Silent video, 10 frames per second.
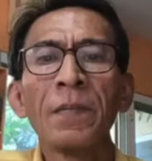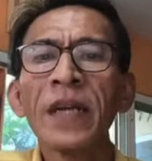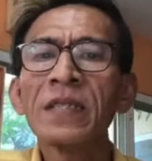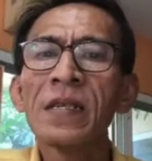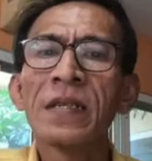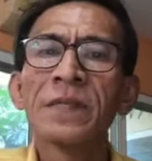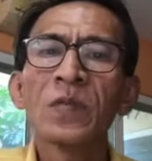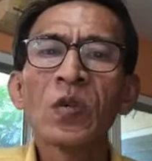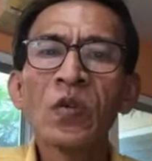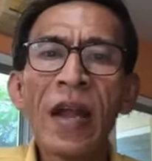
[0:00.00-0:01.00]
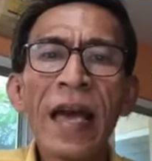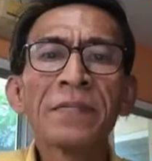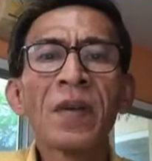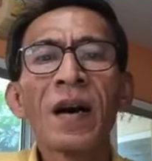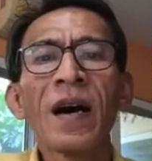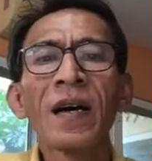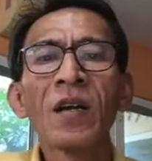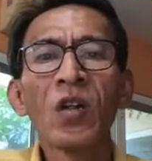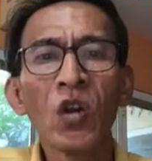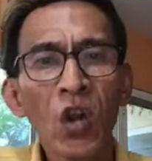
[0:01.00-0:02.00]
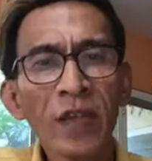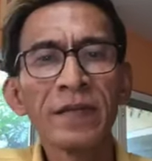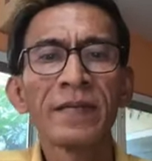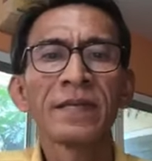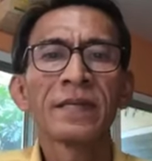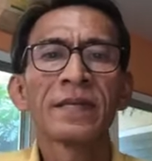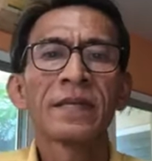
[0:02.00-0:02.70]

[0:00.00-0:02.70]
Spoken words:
But Grandma Lon